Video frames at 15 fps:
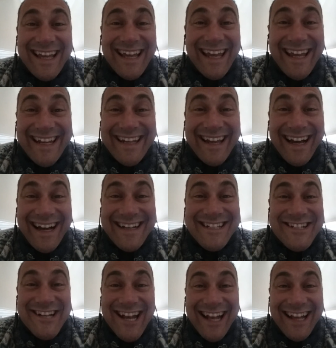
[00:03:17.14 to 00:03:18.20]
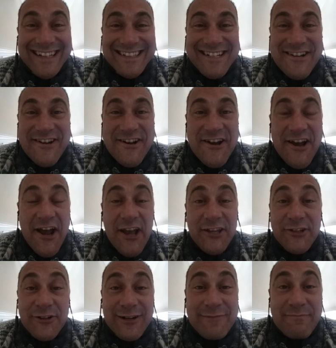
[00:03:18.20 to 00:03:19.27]
Hey, Doc Jen,
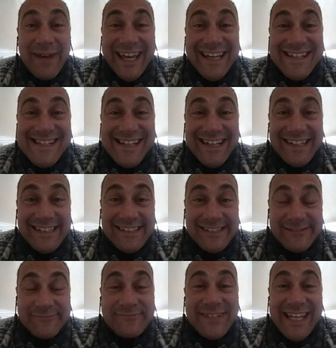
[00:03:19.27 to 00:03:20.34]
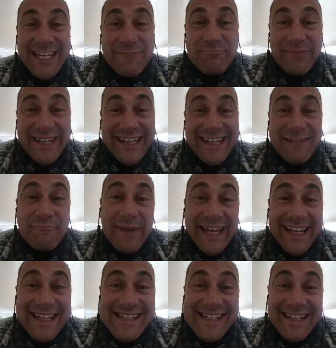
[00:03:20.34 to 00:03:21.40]
you're amazing. Keep being
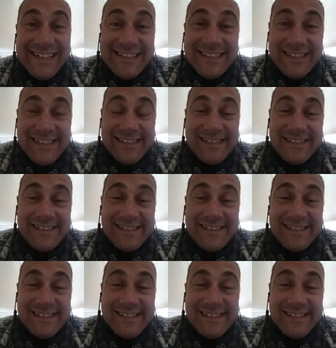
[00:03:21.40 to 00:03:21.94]
amazing.